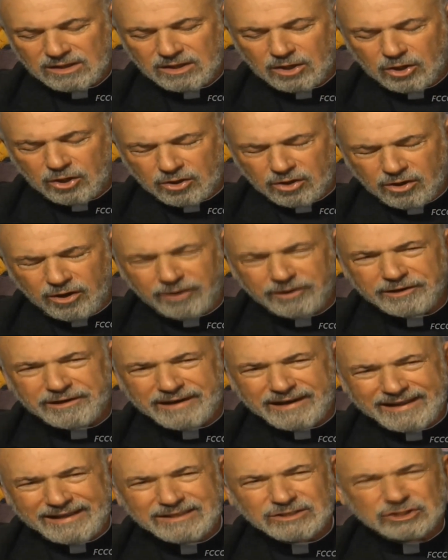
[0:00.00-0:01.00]
Our guardian
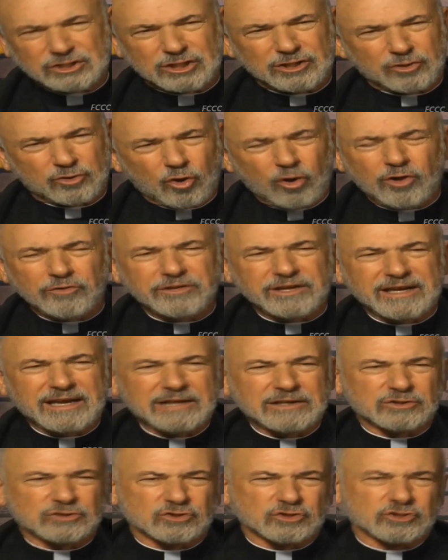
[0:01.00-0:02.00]
angel and all the
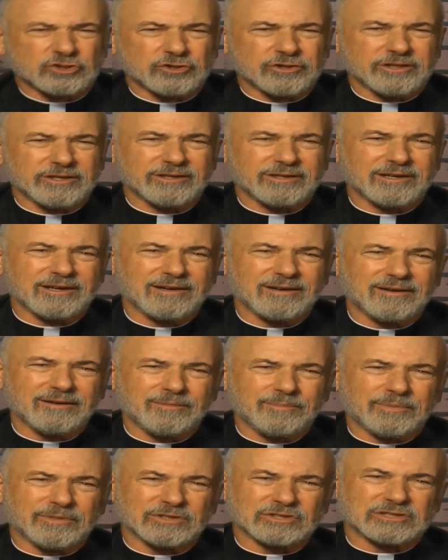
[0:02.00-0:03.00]
angels are there to
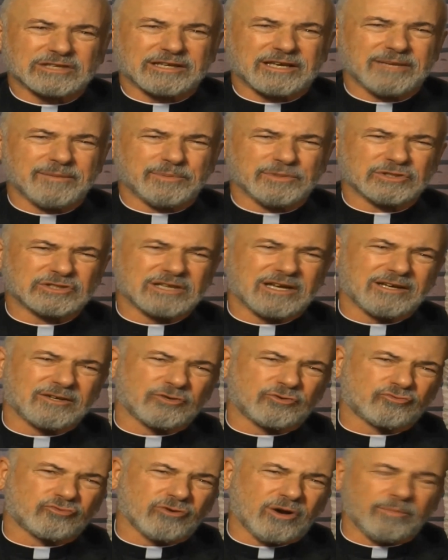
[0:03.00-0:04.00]
help us, to keep us out
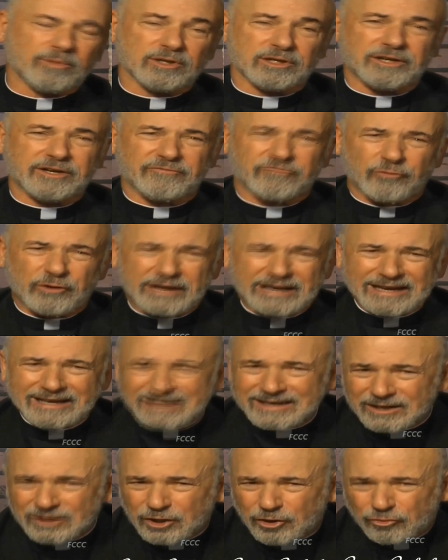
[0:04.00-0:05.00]
of trouble, and if we get
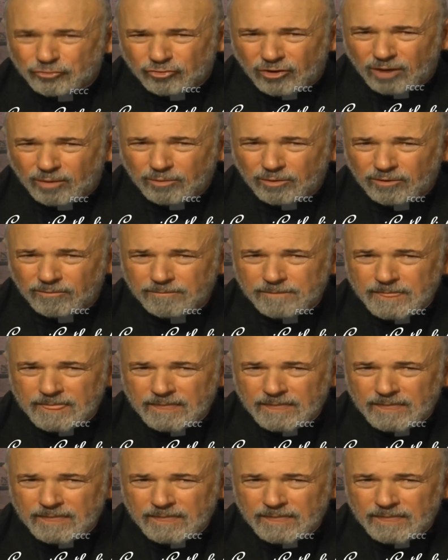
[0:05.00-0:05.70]
into trouble,